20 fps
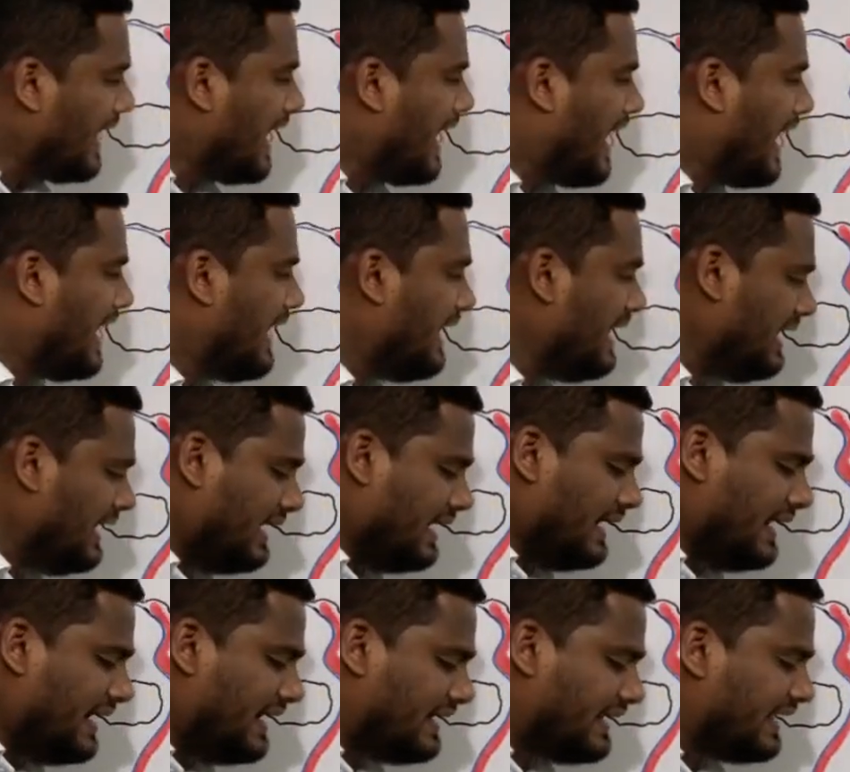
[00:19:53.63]
and
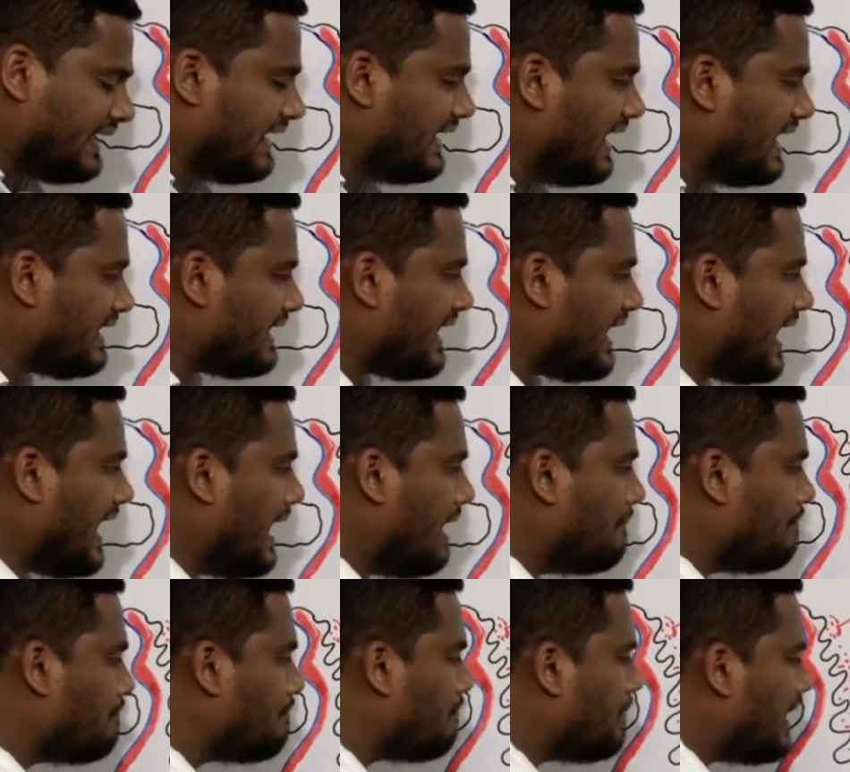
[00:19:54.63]
it gets
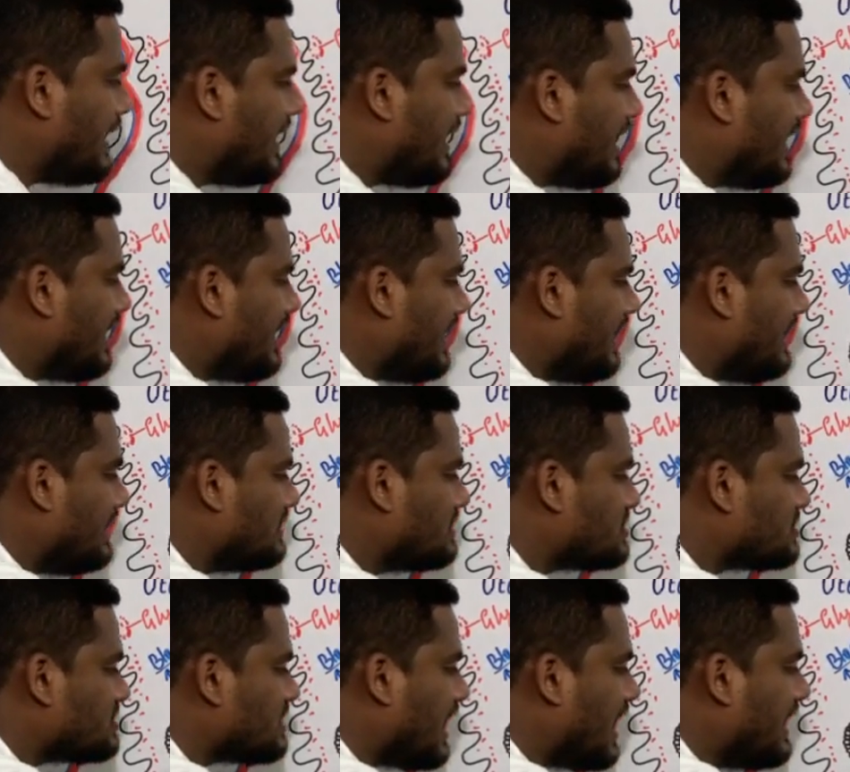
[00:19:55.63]
embedded
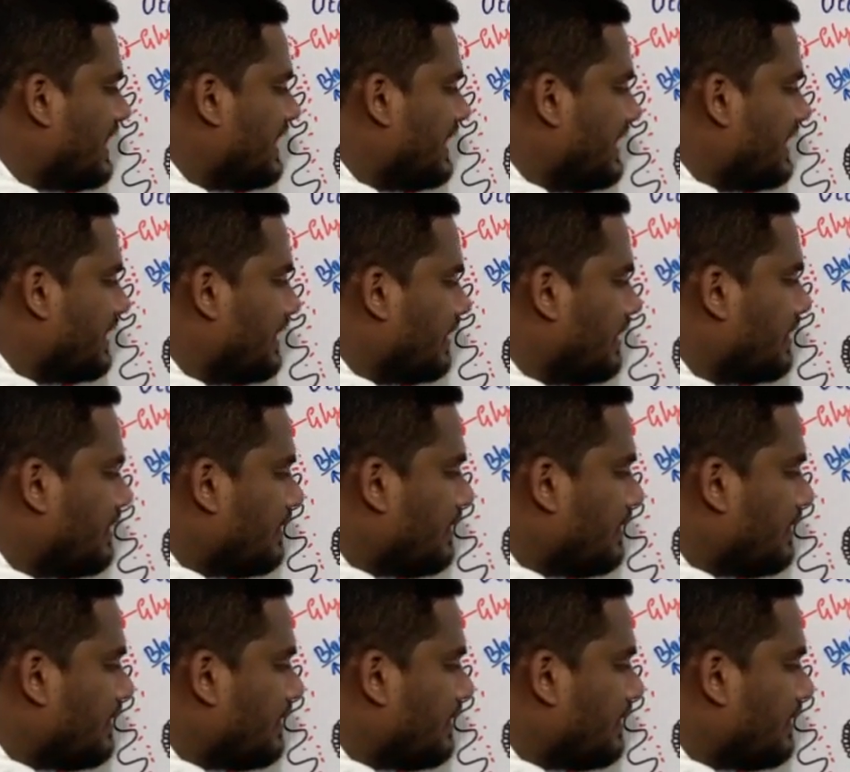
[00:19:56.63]
inside